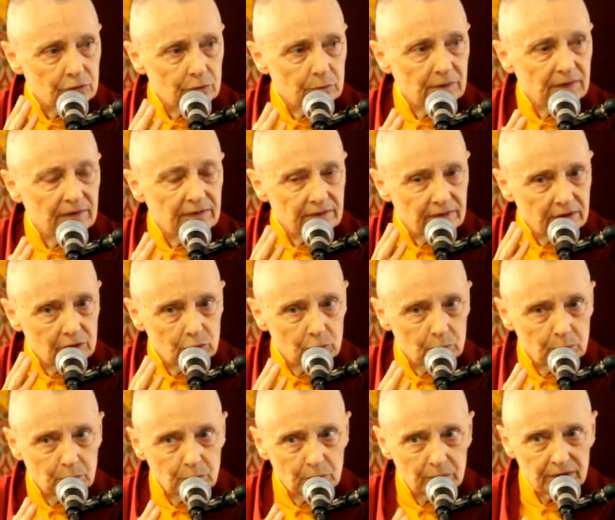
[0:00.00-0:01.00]
to be
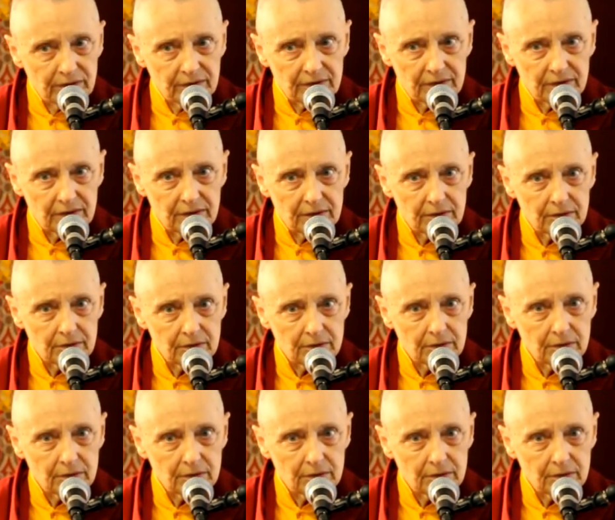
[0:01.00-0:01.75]
single-pointed.